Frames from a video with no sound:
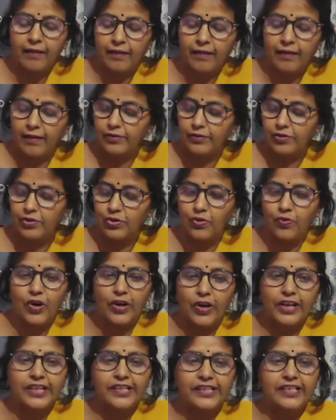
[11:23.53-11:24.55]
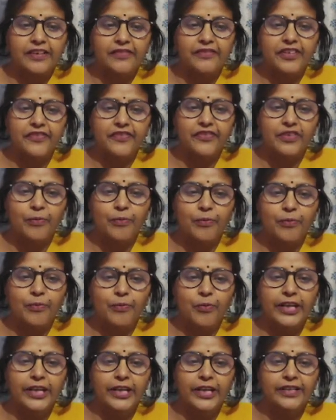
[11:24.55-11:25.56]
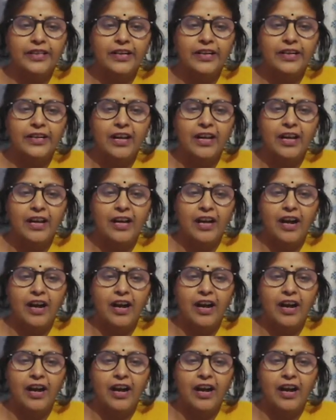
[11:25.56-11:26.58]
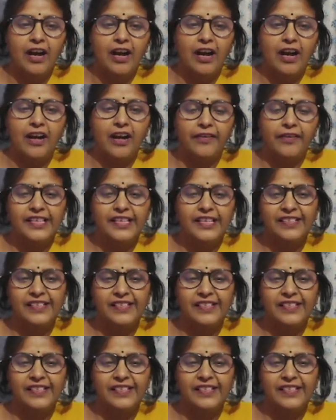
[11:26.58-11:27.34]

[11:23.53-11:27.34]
So what is the fifth point? Arteries,